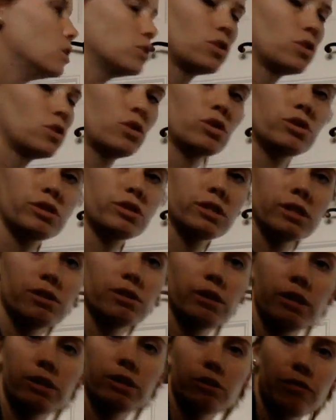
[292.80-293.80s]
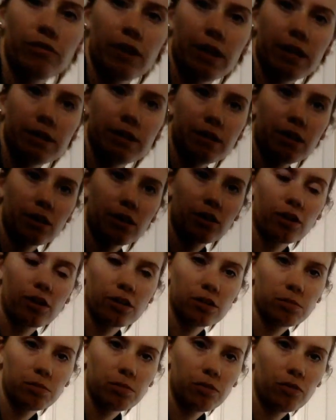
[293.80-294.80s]
So there's still interphase that
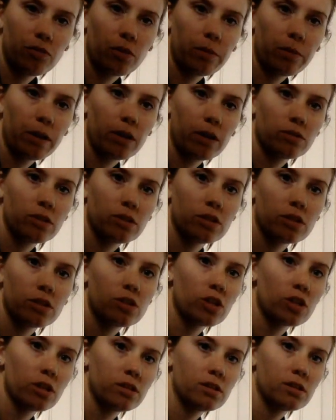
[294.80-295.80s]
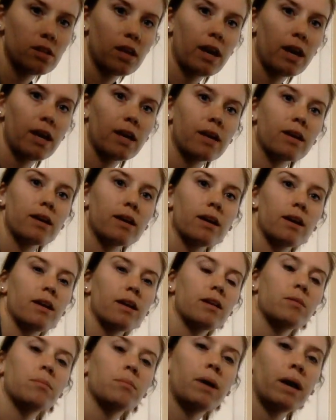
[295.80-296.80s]
occurs before meiosis, just like
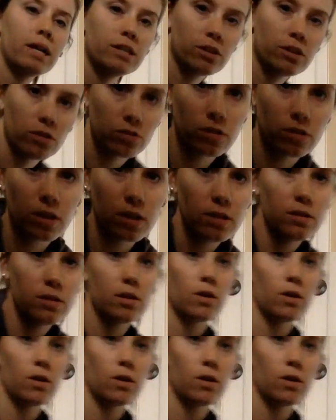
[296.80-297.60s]
in mitosis,